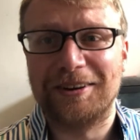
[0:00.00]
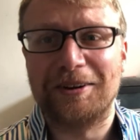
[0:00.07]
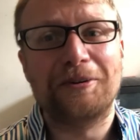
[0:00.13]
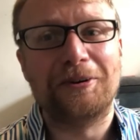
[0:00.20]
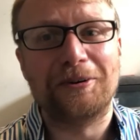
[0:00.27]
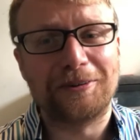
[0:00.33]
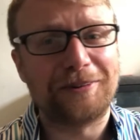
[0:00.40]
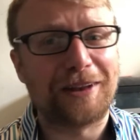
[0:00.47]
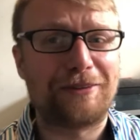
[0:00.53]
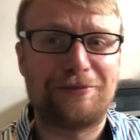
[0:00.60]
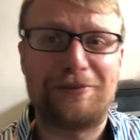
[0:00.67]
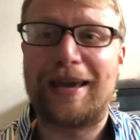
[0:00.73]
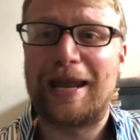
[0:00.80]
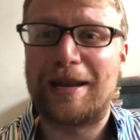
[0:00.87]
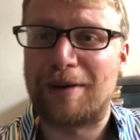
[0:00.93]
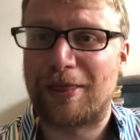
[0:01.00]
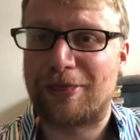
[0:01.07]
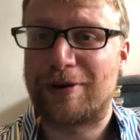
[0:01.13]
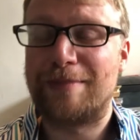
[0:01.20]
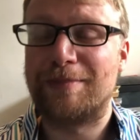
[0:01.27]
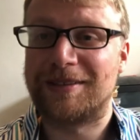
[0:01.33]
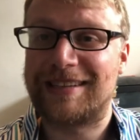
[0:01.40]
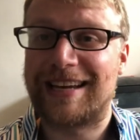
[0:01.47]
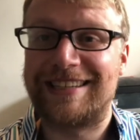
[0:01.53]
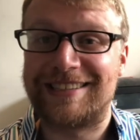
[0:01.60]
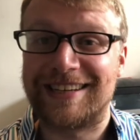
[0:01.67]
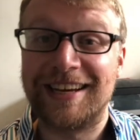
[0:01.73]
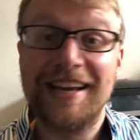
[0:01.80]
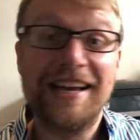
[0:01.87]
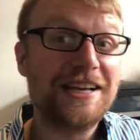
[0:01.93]
or like forget about 3 months
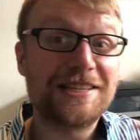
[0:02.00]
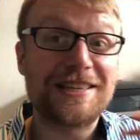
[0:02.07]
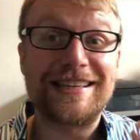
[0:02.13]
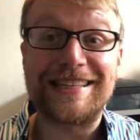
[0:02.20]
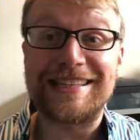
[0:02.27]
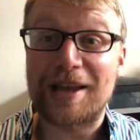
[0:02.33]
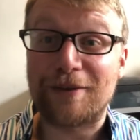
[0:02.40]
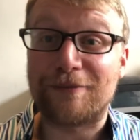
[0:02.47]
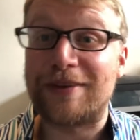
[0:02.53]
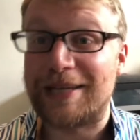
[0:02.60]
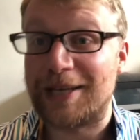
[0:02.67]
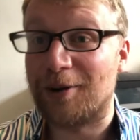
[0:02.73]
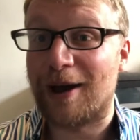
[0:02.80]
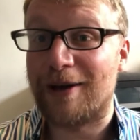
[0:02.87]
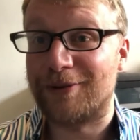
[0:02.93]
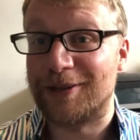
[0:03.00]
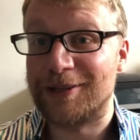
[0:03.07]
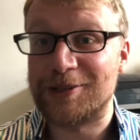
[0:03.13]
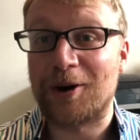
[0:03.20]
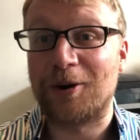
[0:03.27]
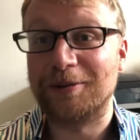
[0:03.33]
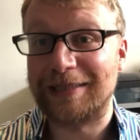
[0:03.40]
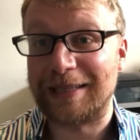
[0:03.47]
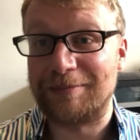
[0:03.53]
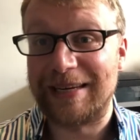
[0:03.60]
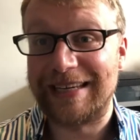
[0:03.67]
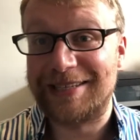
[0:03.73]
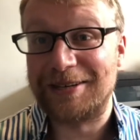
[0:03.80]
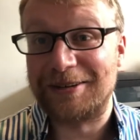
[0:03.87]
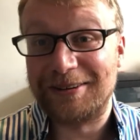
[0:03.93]
later. So this is now video evidence holding
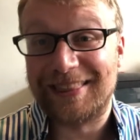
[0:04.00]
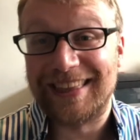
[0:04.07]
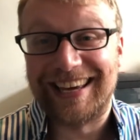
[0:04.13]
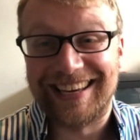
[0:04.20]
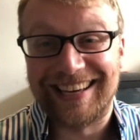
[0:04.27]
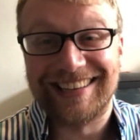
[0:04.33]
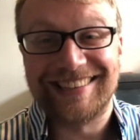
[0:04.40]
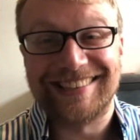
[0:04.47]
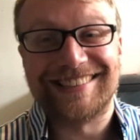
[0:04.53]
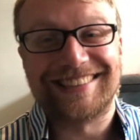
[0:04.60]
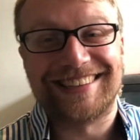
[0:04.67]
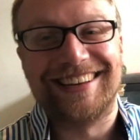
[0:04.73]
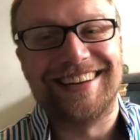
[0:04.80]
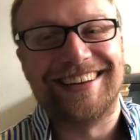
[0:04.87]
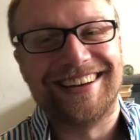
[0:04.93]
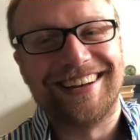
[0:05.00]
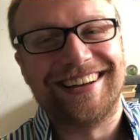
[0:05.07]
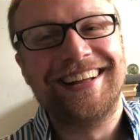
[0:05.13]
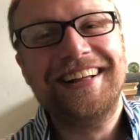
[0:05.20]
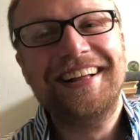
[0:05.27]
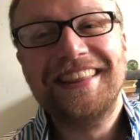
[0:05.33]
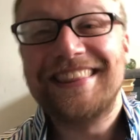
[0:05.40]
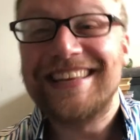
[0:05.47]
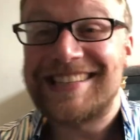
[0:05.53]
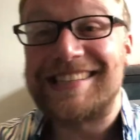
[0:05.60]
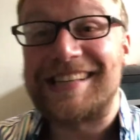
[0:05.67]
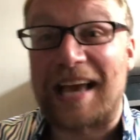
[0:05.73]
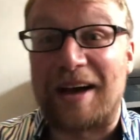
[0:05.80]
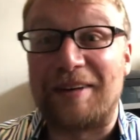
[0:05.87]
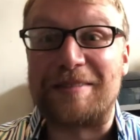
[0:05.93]
me to this. This
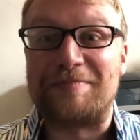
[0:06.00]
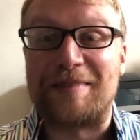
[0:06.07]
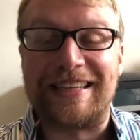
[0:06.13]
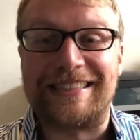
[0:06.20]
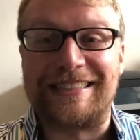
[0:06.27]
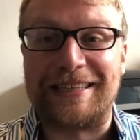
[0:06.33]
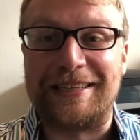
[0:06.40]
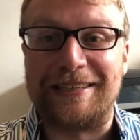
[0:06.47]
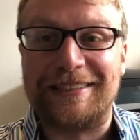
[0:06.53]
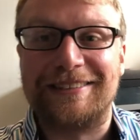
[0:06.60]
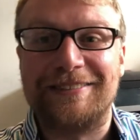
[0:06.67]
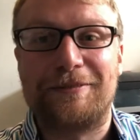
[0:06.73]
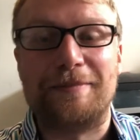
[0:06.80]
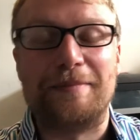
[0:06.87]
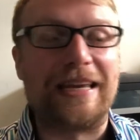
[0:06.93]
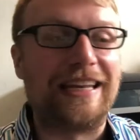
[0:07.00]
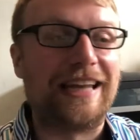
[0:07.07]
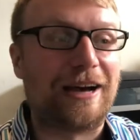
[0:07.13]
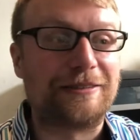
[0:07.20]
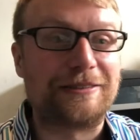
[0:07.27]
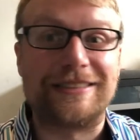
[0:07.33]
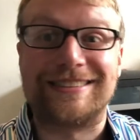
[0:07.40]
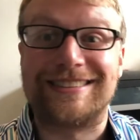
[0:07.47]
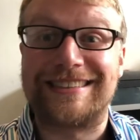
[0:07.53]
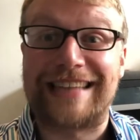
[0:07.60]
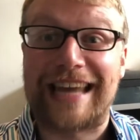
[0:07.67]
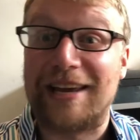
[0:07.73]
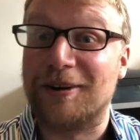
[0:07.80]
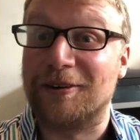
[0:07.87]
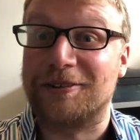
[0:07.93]
is accountability for me now to
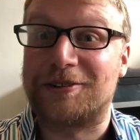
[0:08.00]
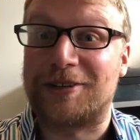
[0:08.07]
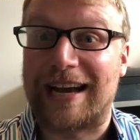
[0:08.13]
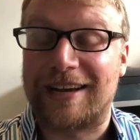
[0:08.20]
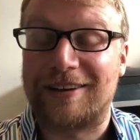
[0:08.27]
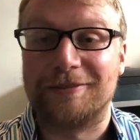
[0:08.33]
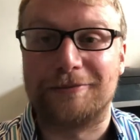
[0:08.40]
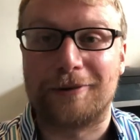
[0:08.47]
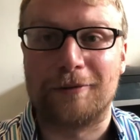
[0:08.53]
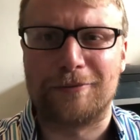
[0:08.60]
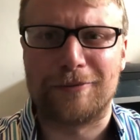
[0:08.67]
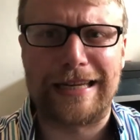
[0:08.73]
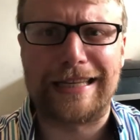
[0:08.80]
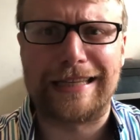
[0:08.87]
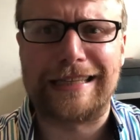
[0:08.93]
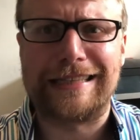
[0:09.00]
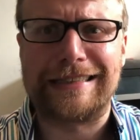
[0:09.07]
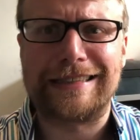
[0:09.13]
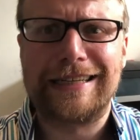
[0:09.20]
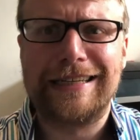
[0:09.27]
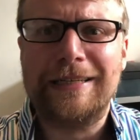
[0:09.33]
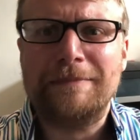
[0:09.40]
stay on track of reading these.